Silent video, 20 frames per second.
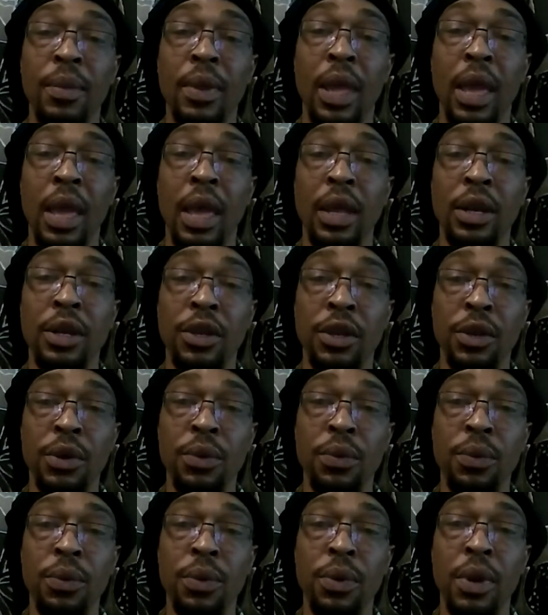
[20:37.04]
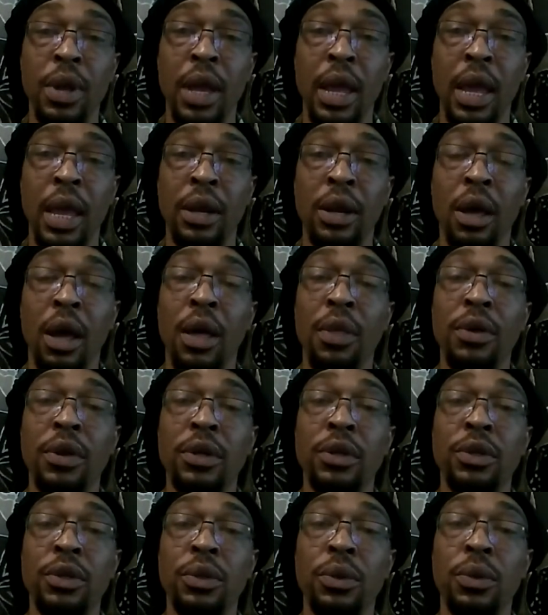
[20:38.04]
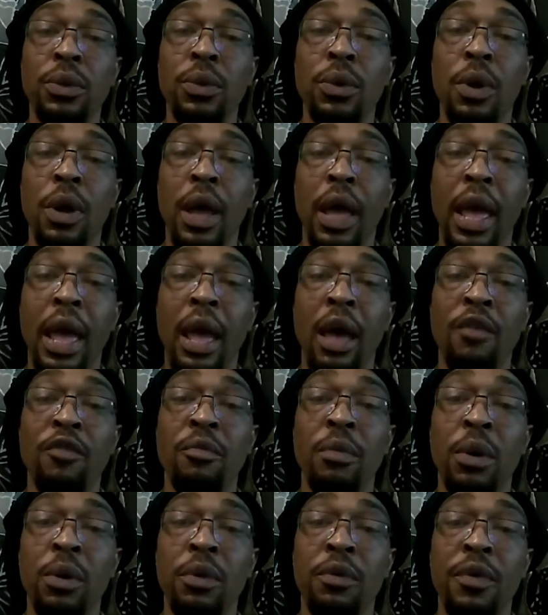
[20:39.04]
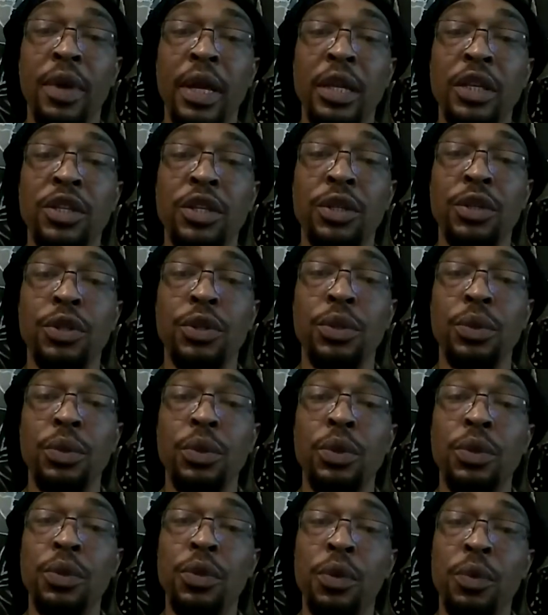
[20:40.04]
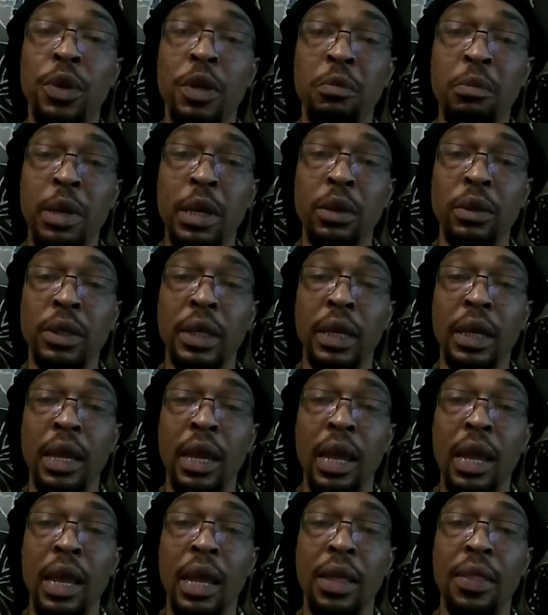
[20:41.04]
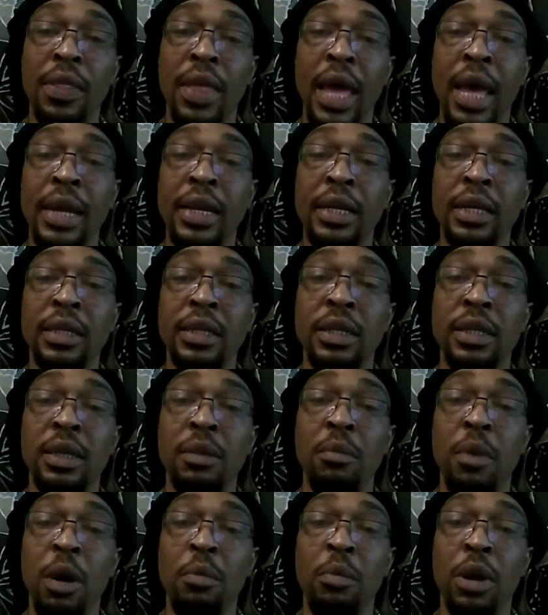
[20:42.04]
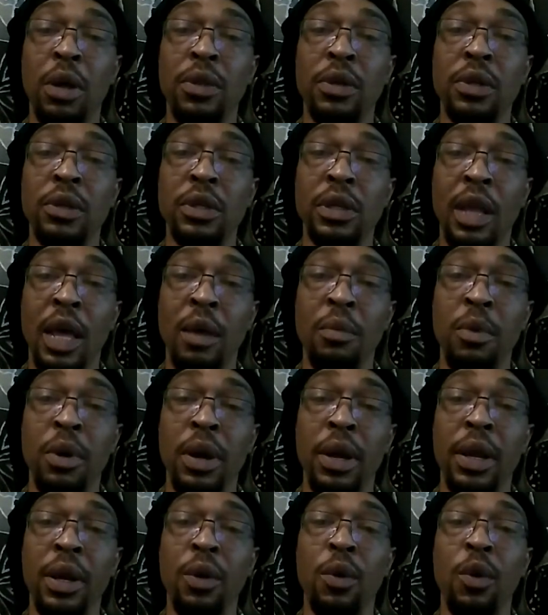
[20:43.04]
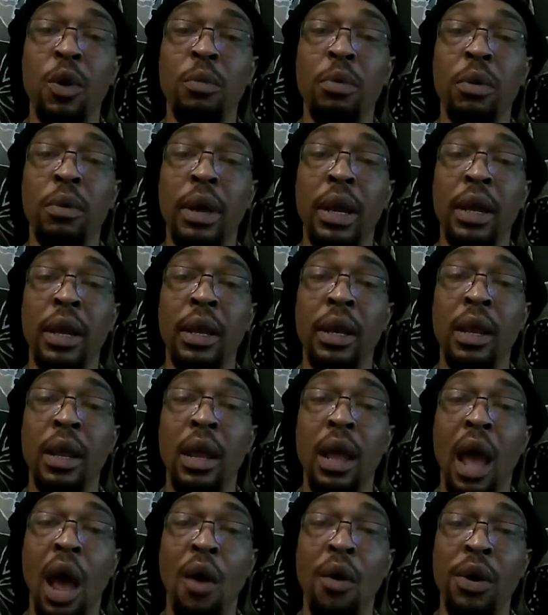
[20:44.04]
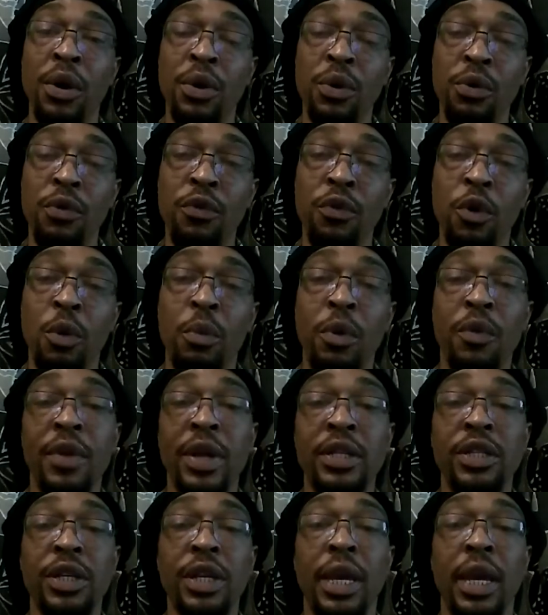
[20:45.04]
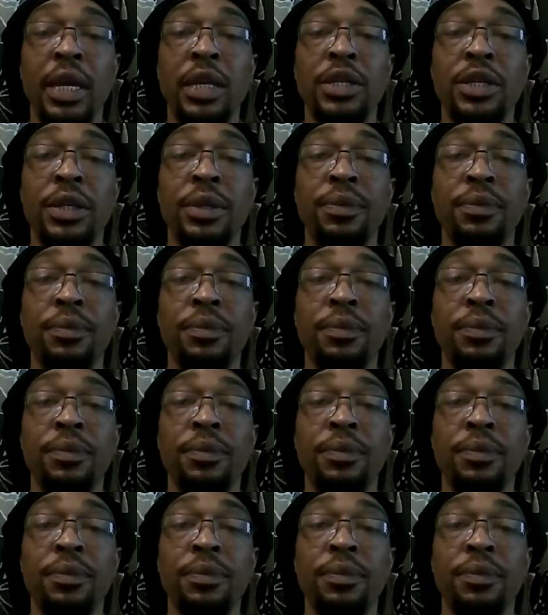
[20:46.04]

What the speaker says: and you and others who have motivation to do the rebuilding. And that is My Brother's Library Incorporated, our new form of education